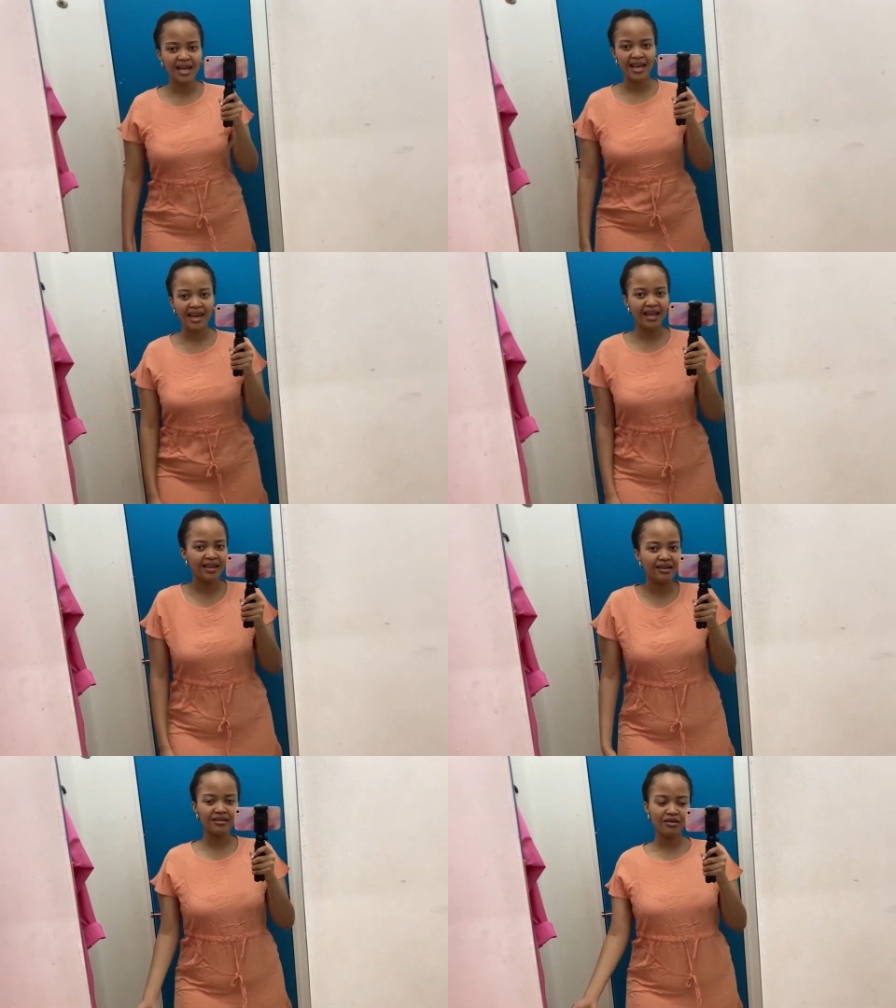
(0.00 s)
Like,
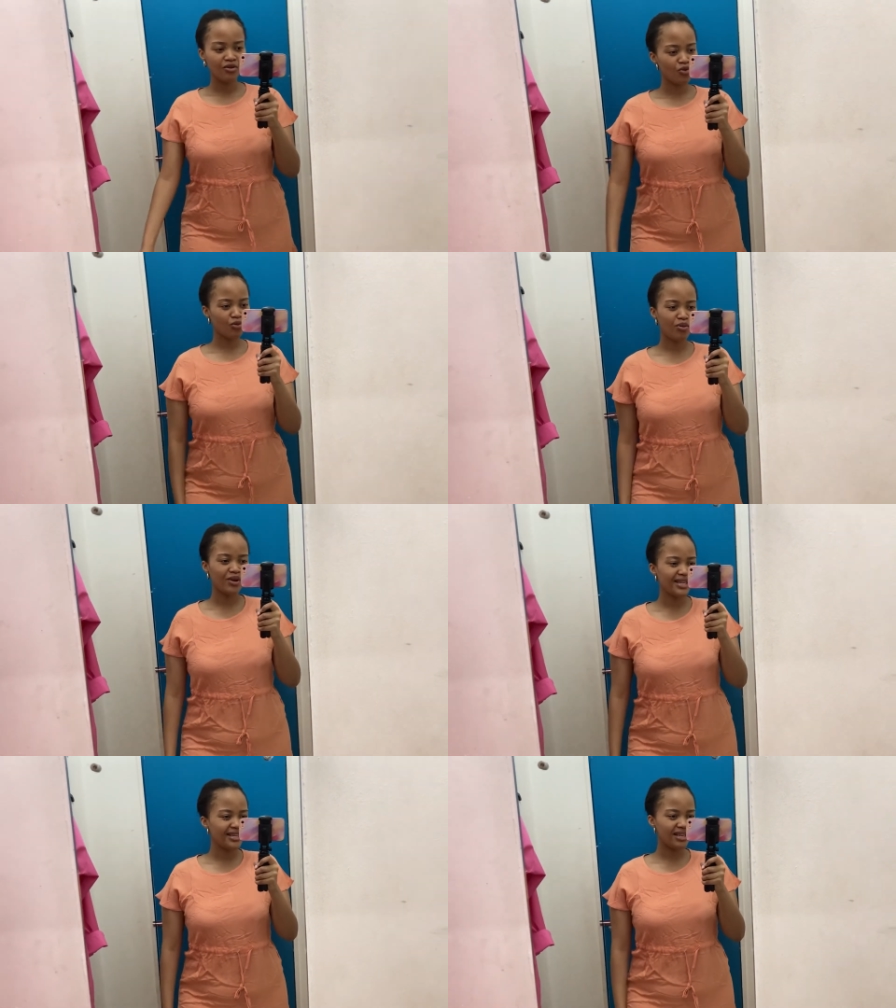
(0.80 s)

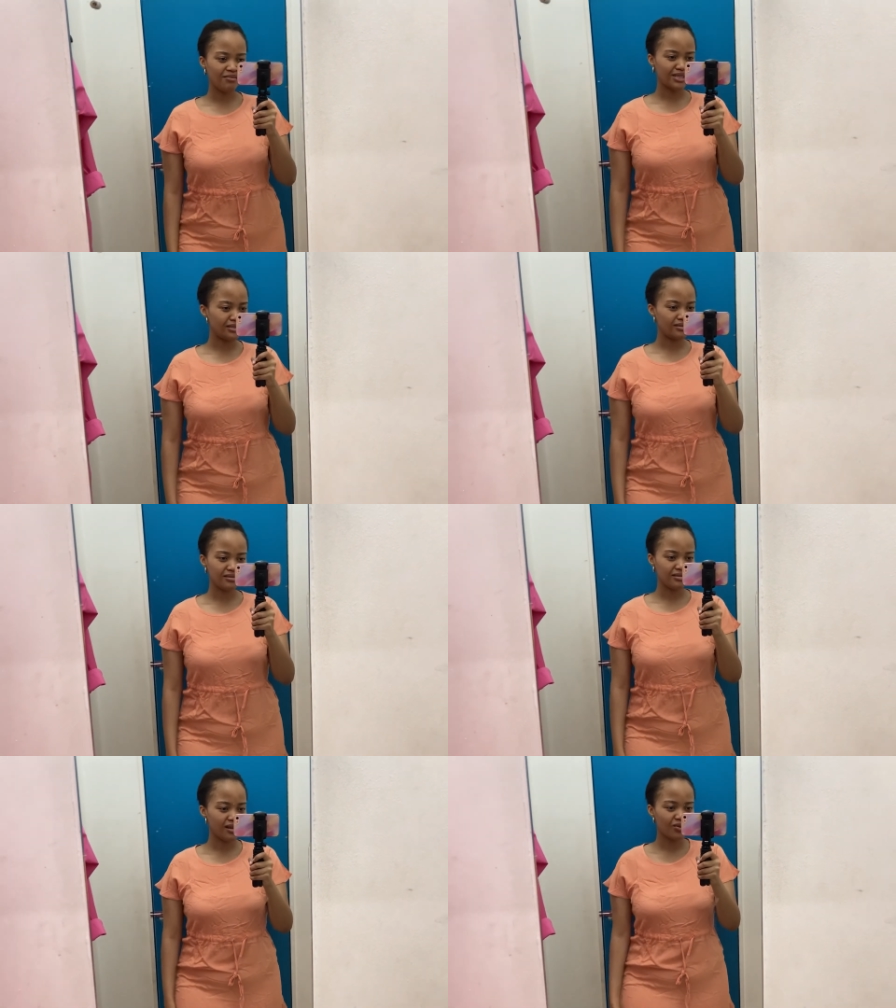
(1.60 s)
poorly, man.
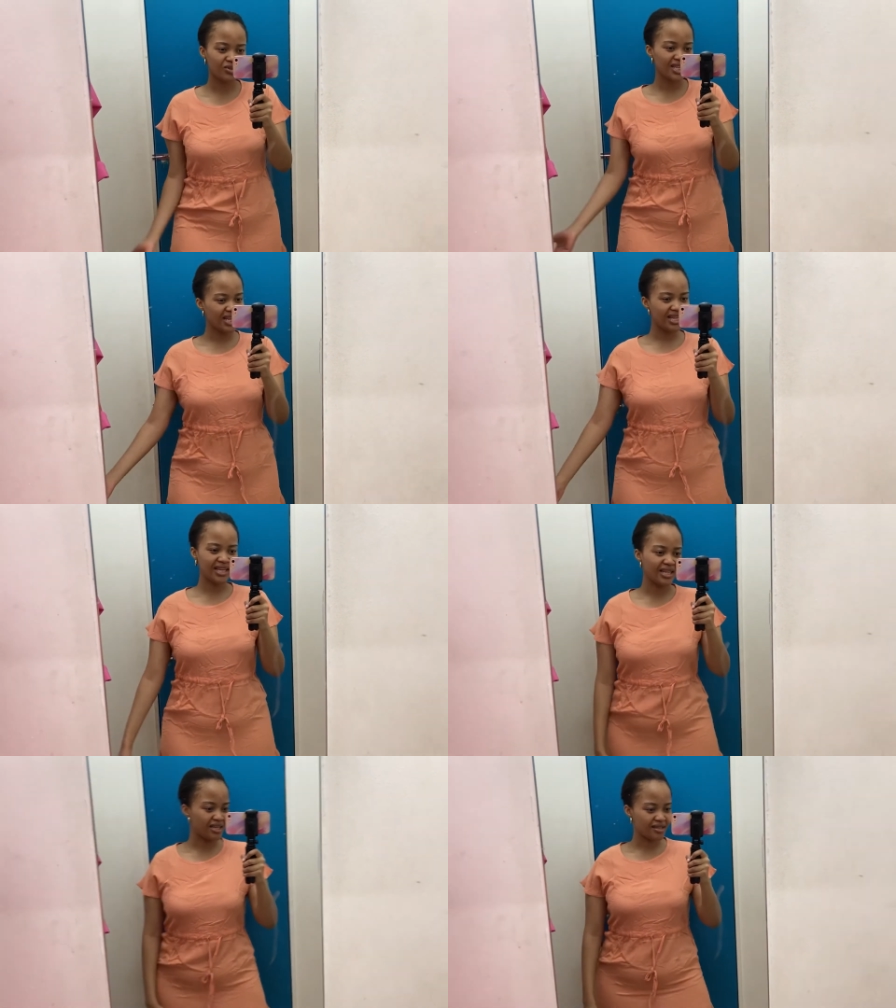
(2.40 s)
Like,
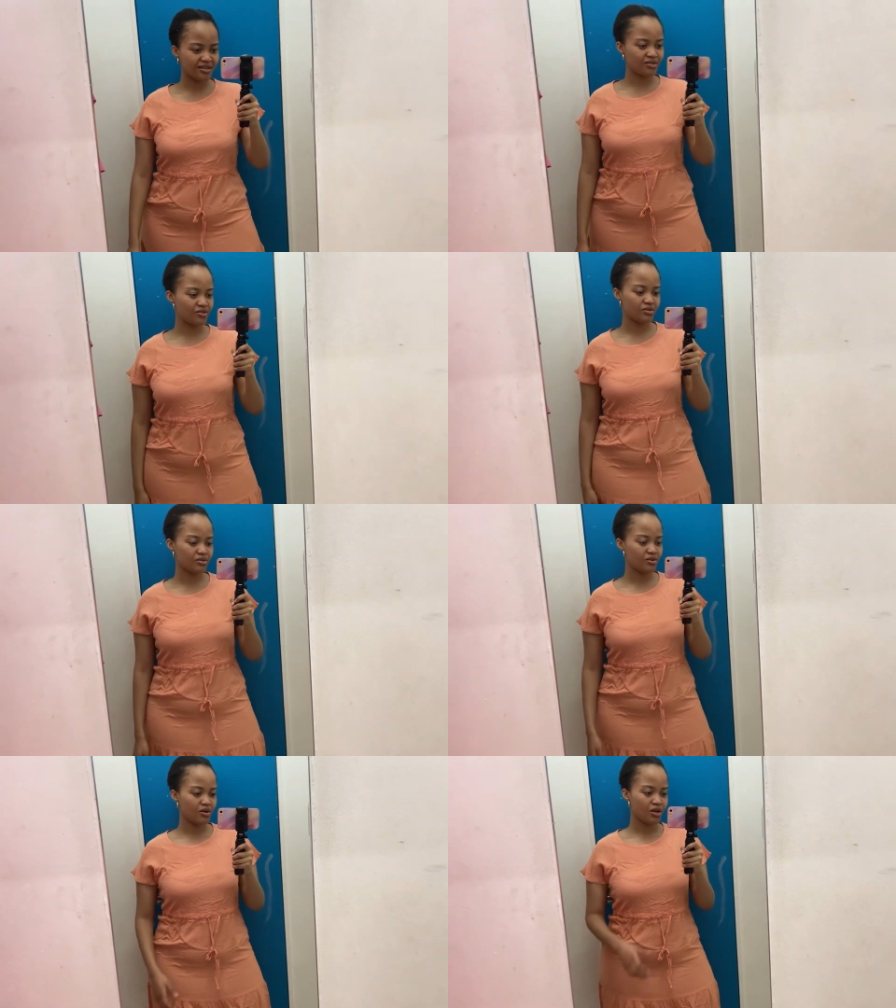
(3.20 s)
you
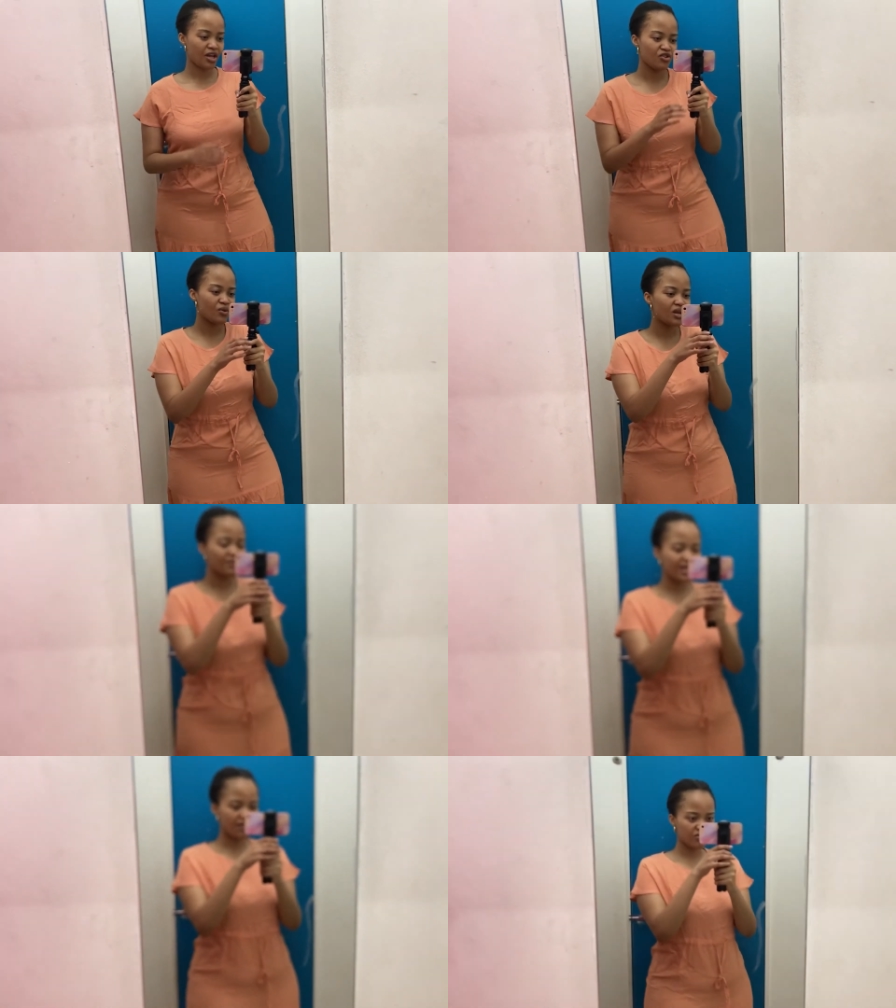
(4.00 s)
know? And you want to
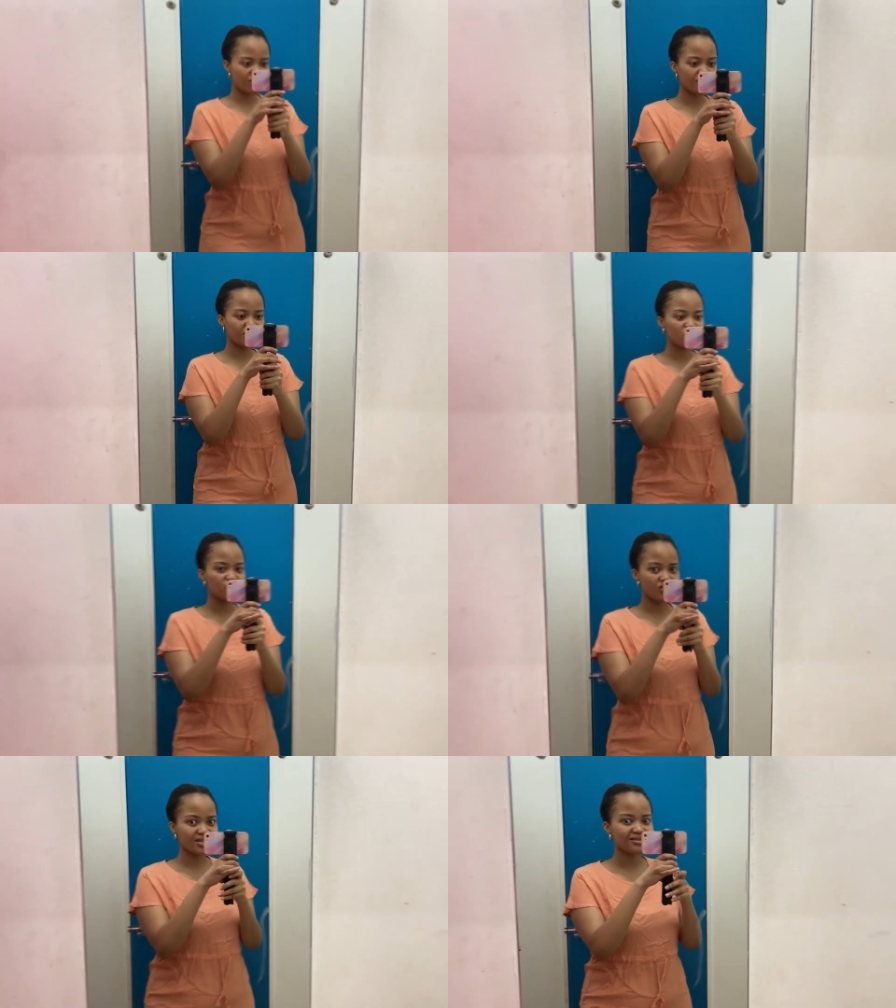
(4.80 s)
be comfortable. This
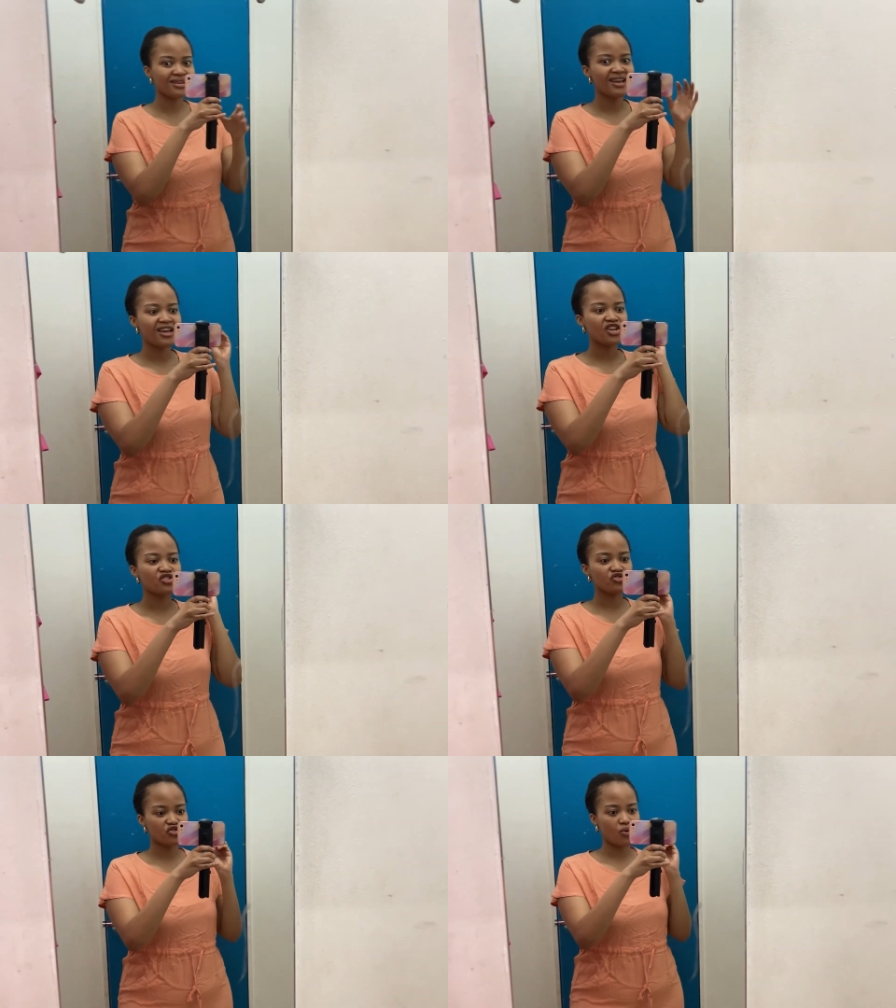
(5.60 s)
dress
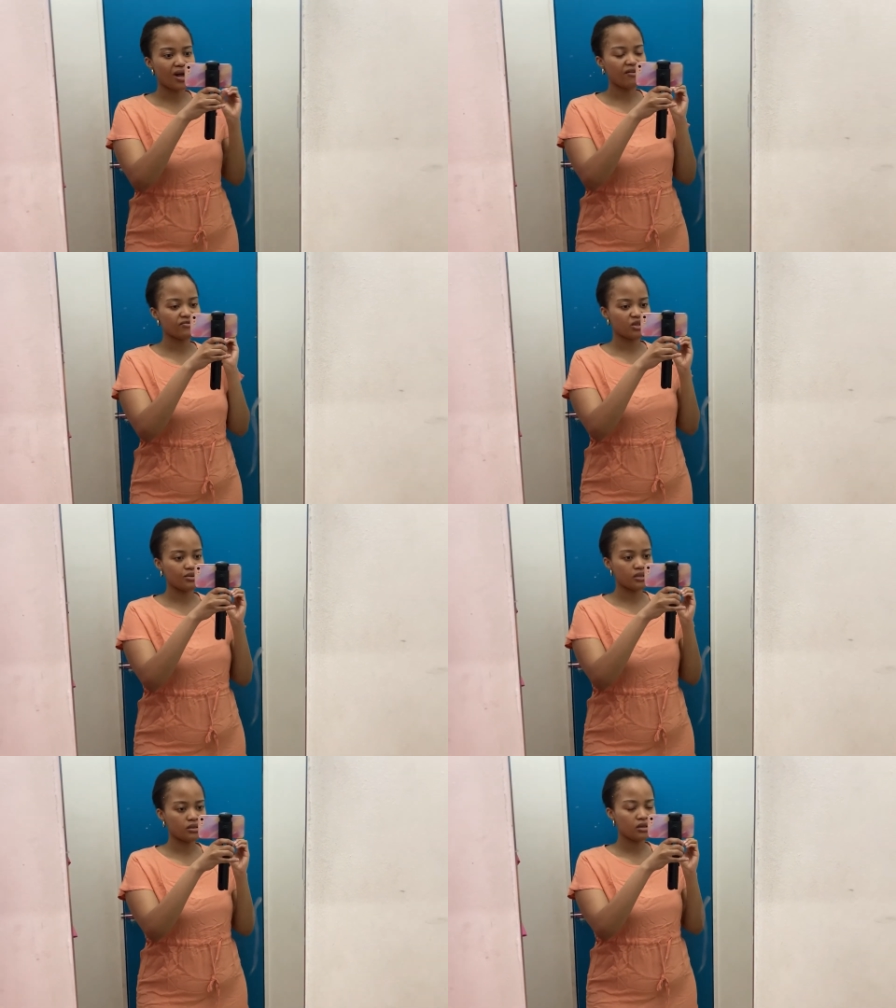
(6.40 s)
is so
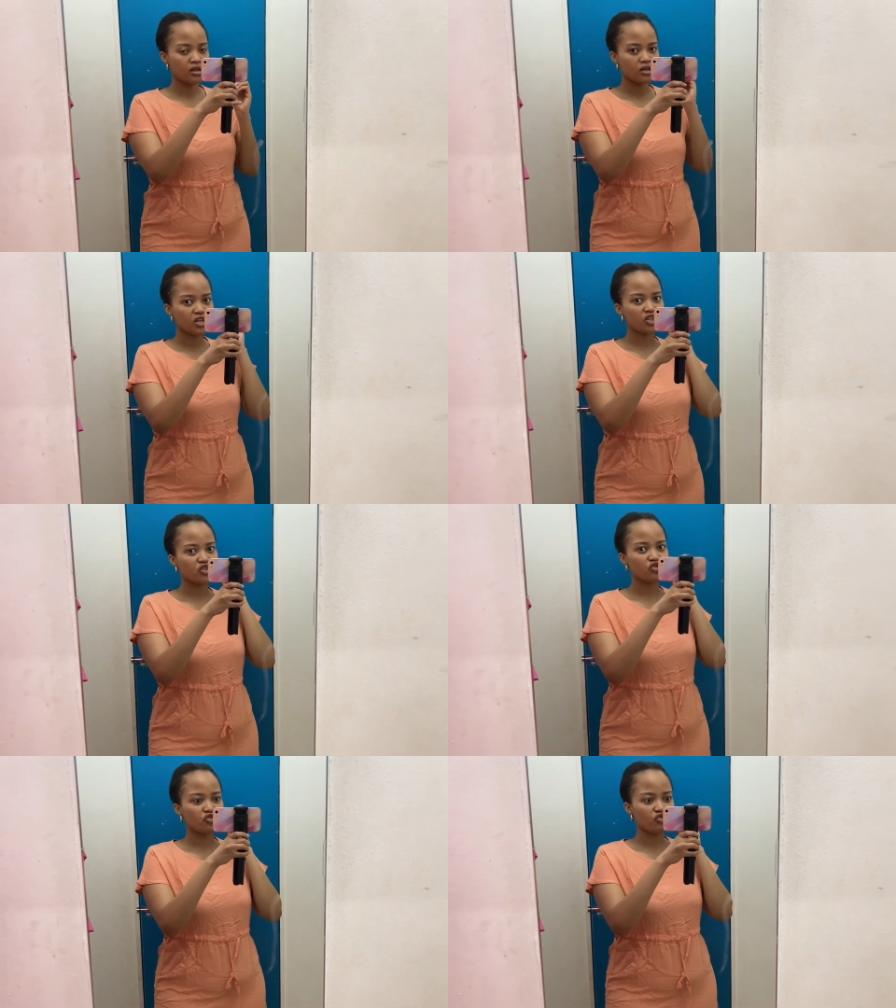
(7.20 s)
comfortable it
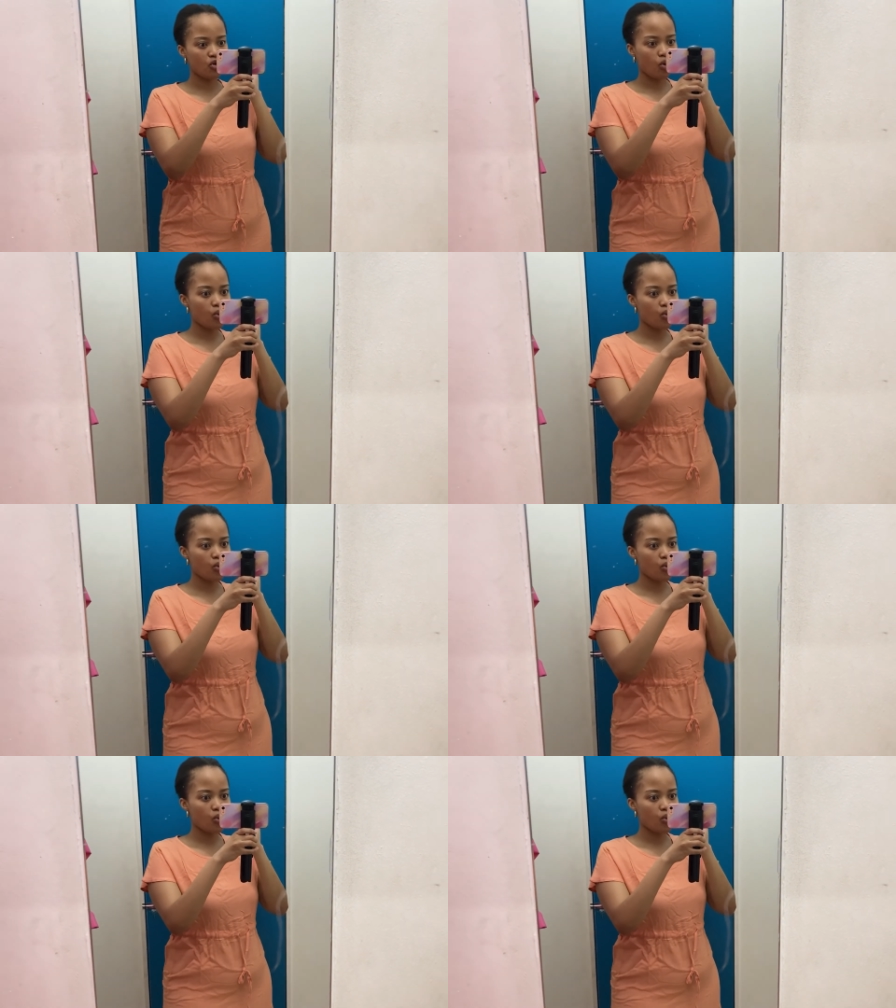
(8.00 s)
is so